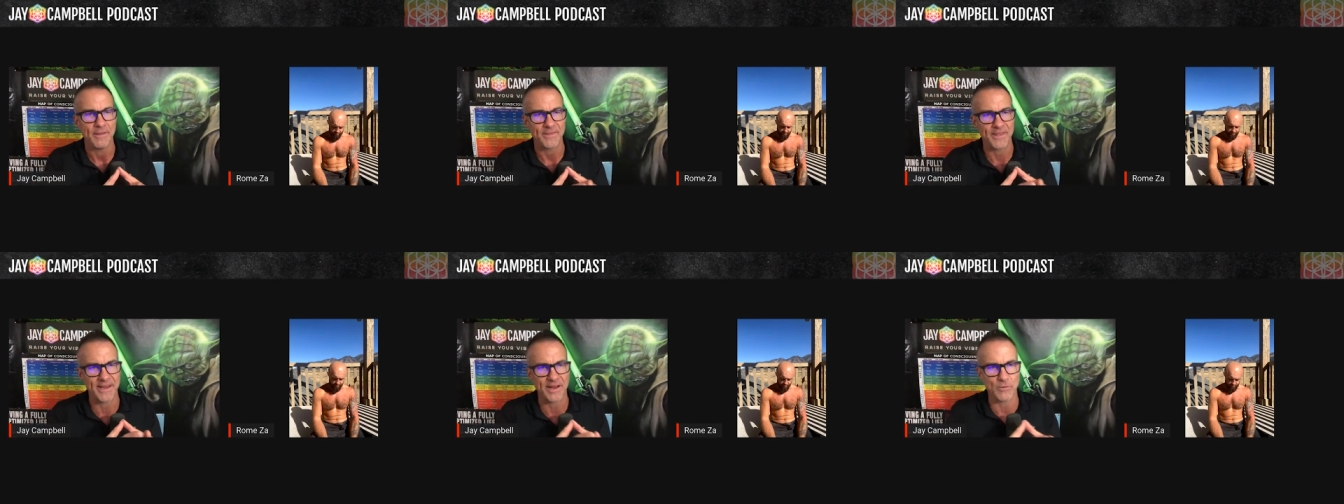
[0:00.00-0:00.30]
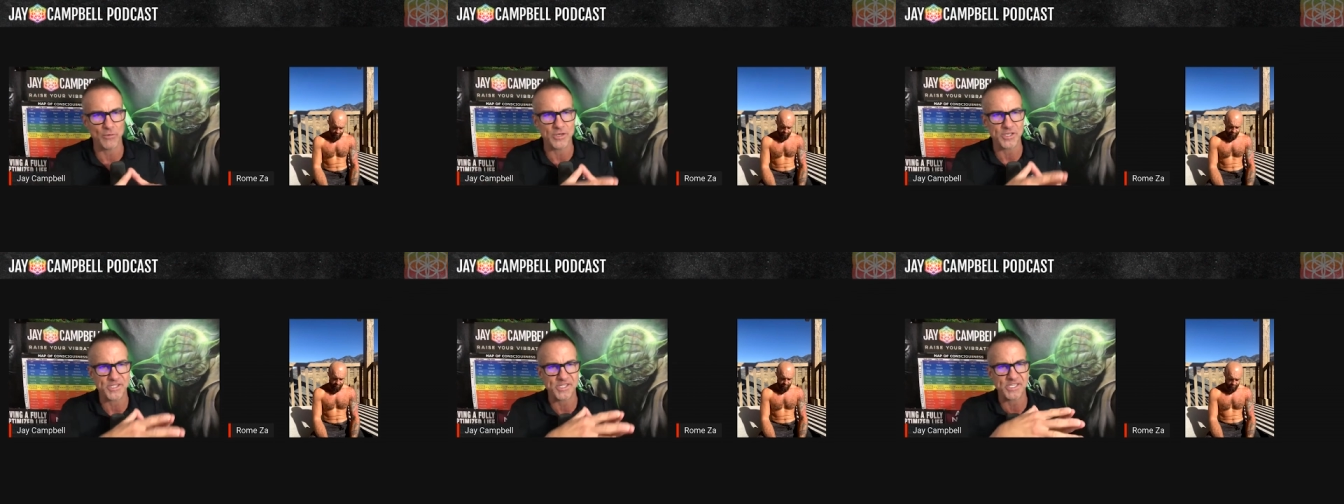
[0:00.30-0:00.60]
that
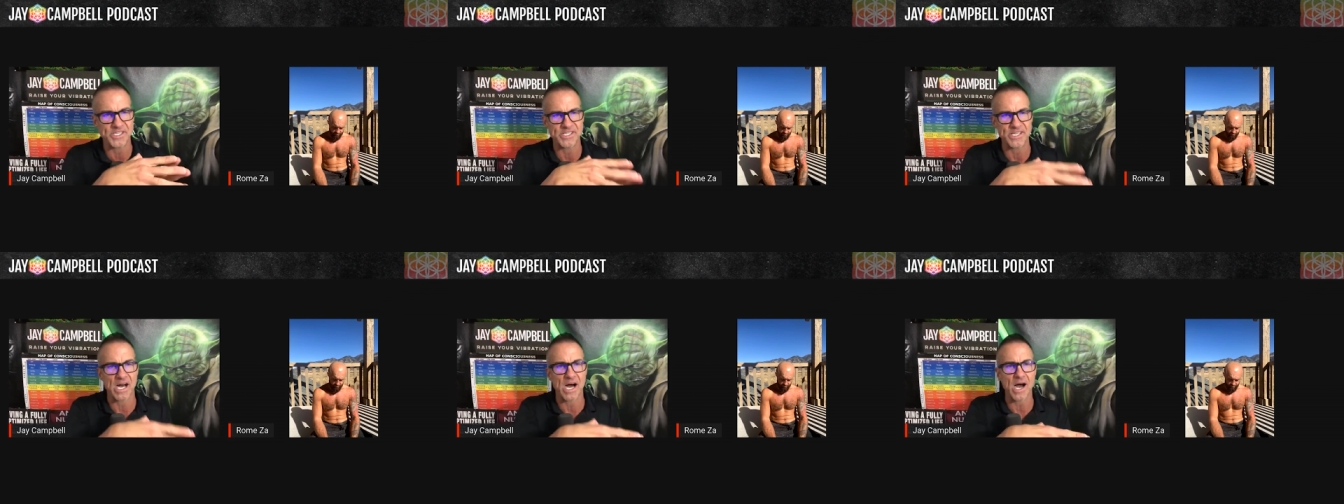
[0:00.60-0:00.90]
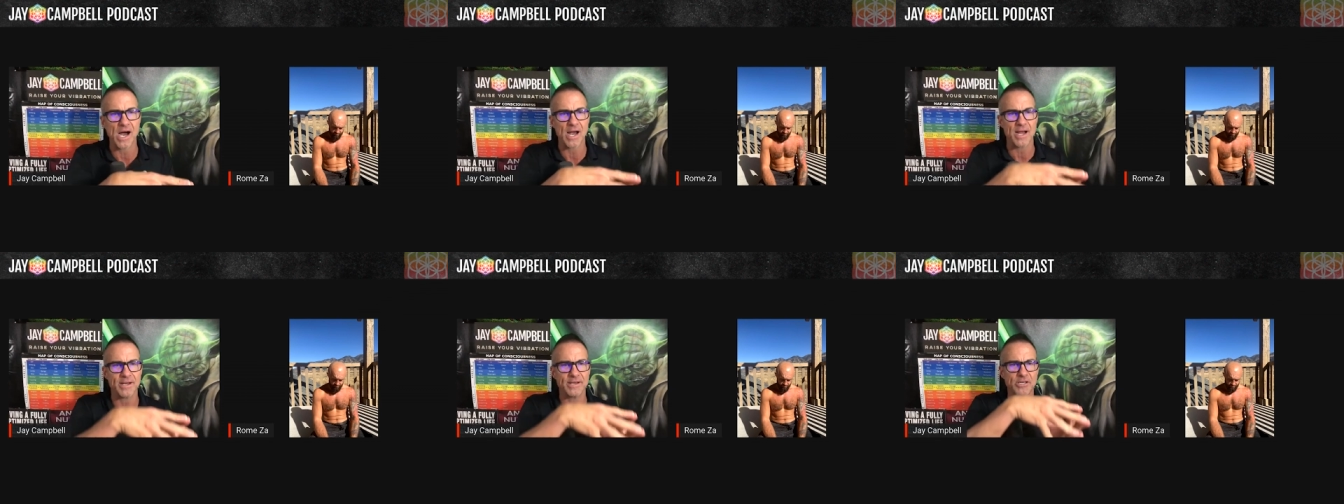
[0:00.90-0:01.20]
it was
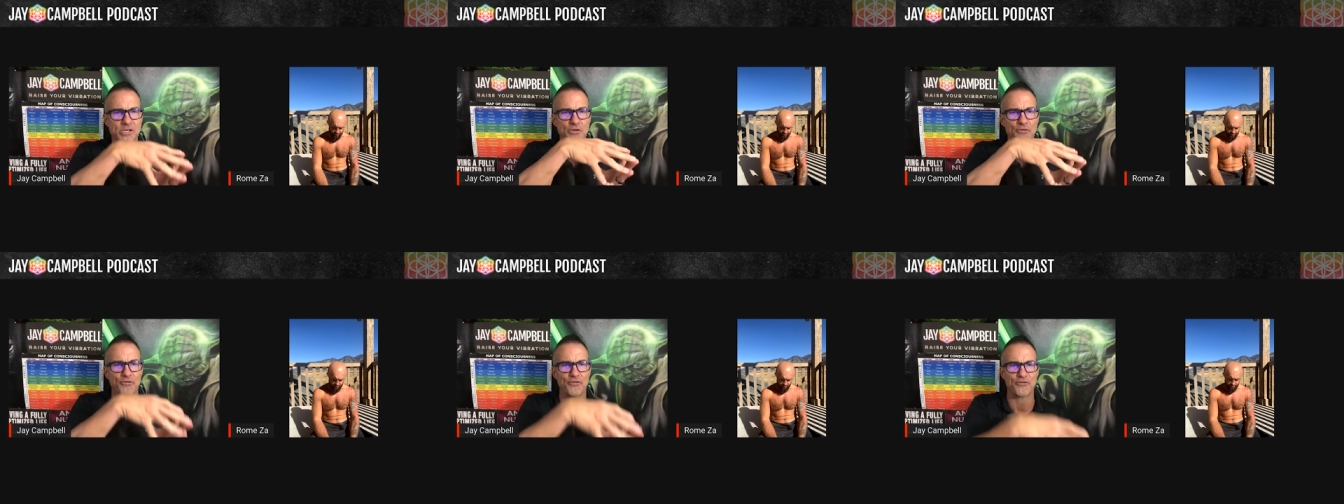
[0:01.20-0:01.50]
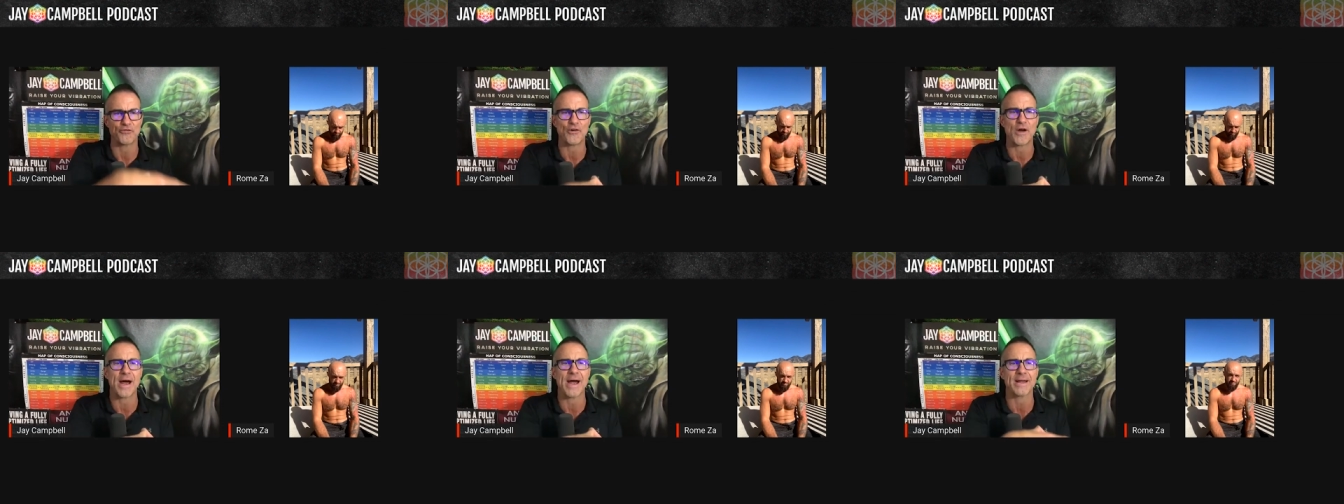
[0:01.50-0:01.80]
designed to
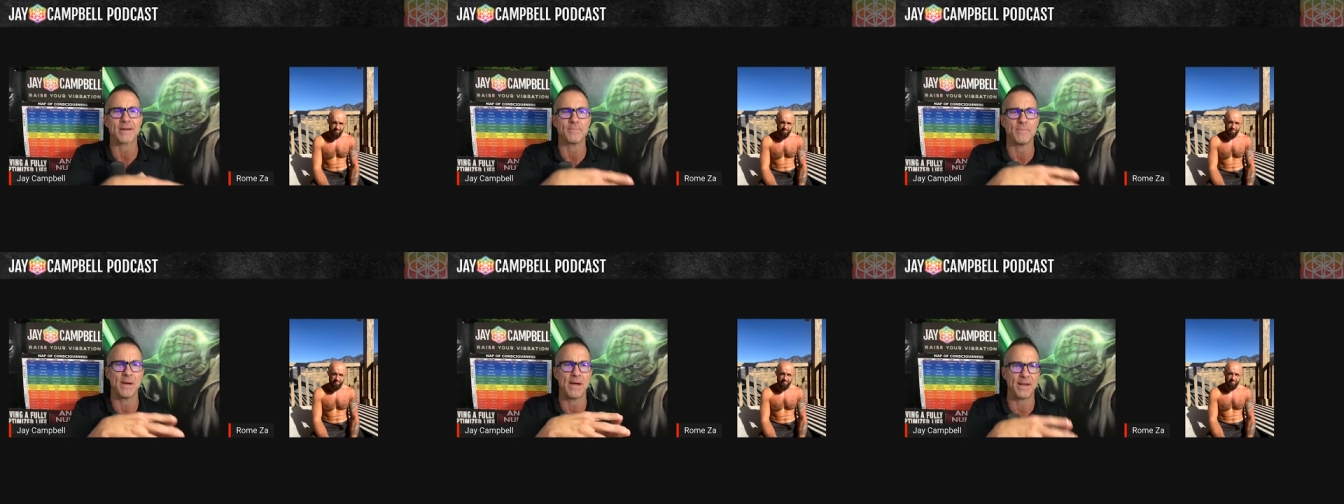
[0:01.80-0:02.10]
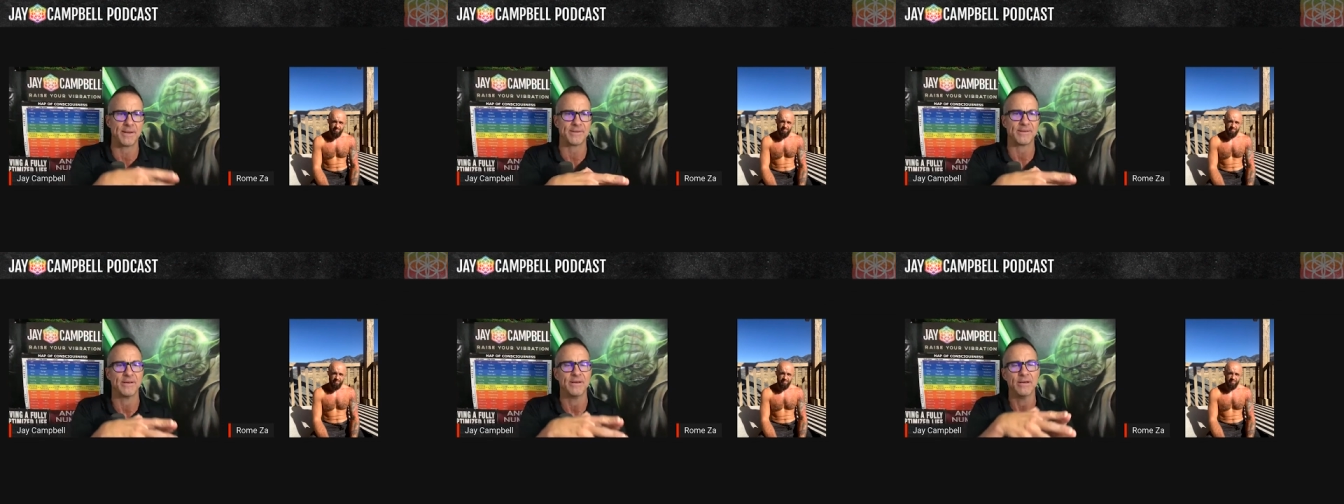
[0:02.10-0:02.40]

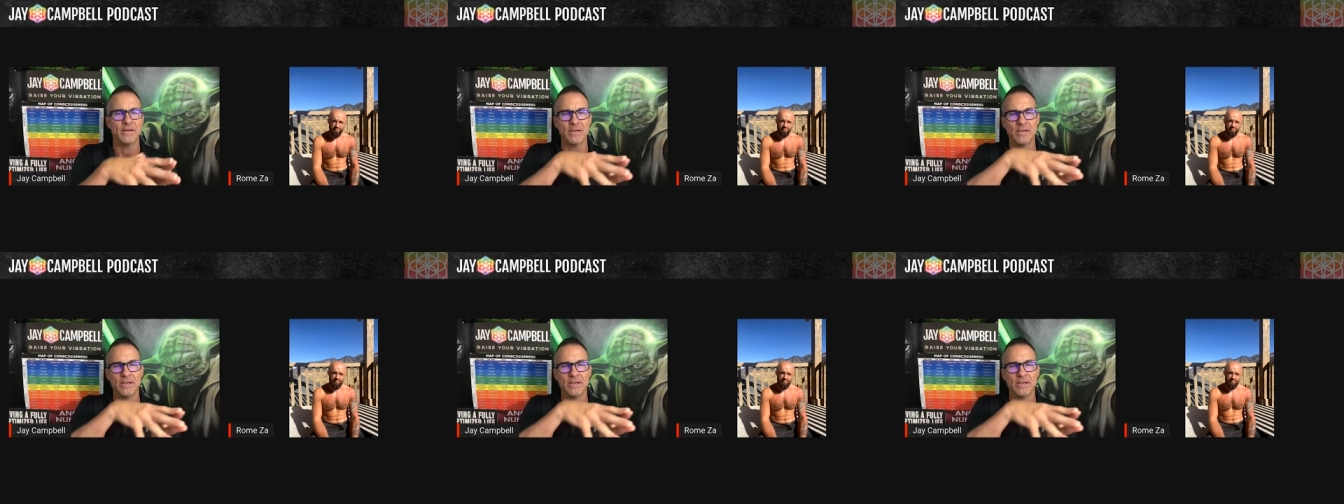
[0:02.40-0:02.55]
fragment